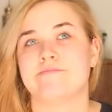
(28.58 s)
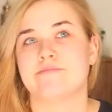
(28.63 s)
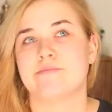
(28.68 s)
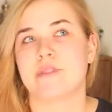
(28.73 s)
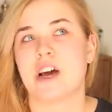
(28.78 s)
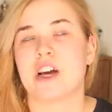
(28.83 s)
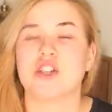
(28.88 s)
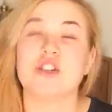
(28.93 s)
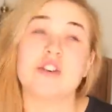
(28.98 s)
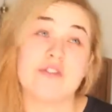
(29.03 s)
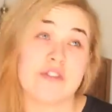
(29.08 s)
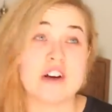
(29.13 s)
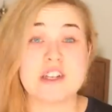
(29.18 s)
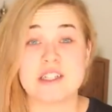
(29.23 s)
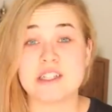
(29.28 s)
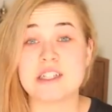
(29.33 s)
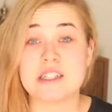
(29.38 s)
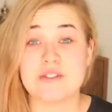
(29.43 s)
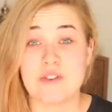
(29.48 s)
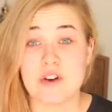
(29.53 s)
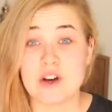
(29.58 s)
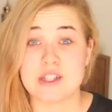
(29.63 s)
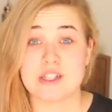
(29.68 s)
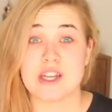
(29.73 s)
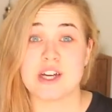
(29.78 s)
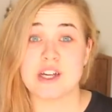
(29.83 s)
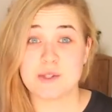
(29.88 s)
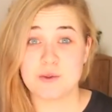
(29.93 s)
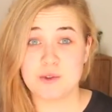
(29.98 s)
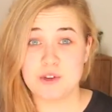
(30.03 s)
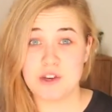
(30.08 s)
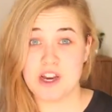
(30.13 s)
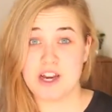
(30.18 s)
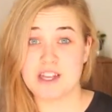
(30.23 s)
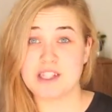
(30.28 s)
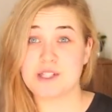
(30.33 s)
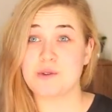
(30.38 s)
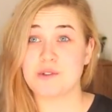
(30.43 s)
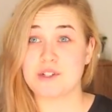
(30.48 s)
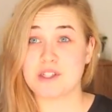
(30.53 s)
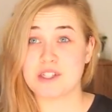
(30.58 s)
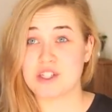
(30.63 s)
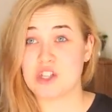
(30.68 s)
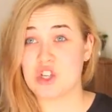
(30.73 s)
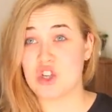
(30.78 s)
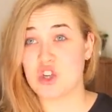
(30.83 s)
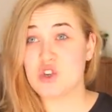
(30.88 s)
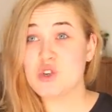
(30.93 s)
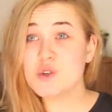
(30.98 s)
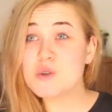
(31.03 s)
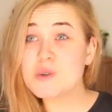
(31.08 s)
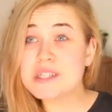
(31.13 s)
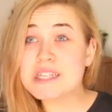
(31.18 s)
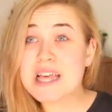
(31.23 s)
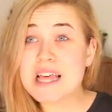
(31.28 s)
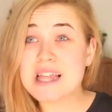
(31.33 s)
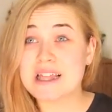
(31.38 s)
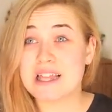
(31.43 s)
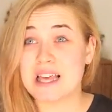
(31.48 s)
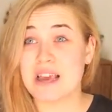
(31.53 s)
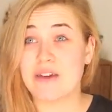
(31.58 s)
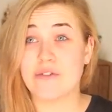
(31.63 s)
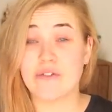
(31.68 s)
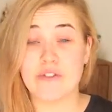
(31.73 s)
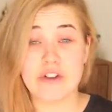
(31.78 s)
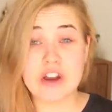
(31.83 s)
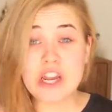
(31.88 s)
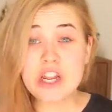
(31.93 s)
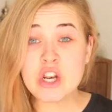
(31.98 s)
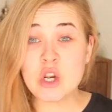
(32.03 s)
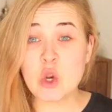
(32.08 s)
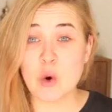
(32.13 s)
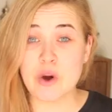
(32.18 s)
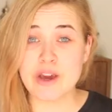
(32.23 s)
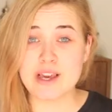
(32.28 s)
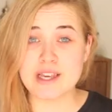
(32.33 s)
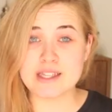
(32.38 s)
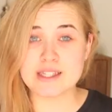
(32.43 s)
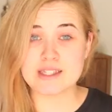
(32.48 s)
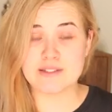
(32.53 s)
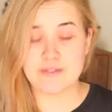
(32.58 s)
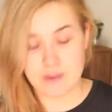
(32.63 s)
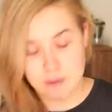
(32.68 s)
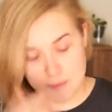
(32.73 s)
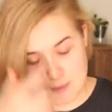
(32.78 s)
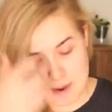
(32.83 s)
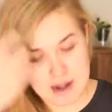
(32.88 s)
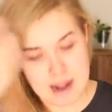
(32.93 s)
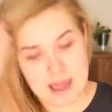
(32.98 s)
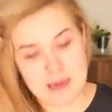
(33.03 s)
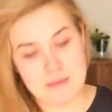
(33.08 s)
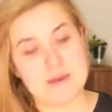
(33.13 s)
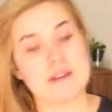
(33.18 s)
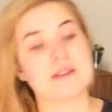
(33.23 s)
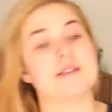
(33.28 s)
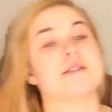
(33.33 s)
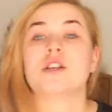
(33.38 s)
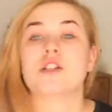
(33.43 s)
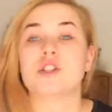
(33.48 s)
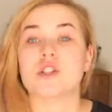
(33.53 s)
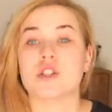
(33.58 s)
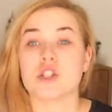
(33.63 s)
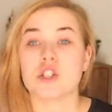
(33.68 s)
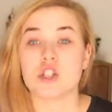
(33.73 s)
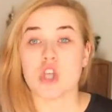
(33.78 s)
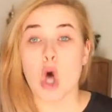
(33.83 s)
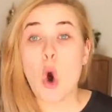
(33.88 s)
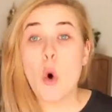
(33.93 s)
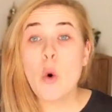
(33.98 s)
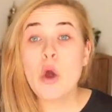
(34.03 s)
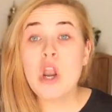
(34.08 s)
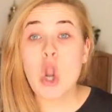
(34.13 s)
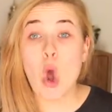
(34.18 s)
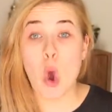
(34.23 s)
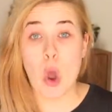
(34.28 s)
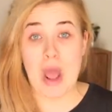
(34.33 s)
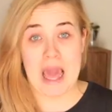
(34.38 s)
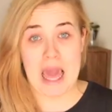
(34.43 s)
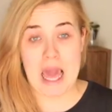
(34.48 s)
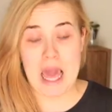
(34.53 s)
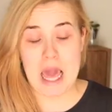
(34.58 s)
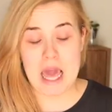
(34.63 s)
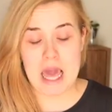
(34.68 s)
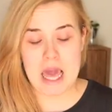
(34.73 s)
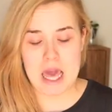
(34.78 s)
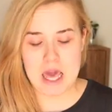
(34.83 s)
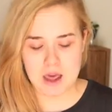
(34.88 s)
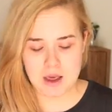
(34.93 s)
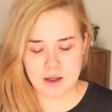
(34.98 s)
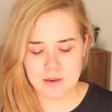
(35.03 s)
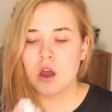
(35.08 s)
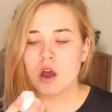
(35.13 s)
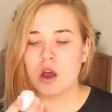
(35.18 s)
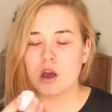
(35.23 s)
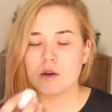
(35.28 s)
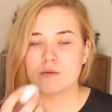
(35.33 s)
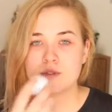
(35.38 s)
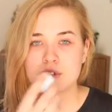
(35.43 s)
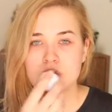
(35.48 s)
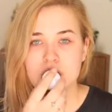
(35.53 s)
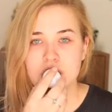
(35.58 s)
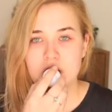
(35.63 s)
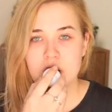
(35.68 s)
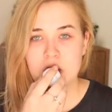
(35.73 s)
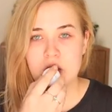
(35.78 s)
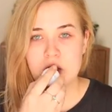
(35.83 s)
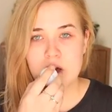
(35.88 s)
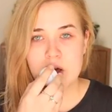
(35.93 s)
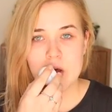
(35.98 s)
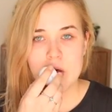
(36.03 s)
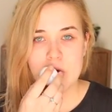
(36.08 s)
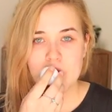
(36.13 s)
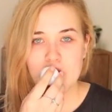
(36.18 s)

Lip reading: I just want you guys to excuse the freaking noise from my neighbors. It's so annoying. I'm just gonna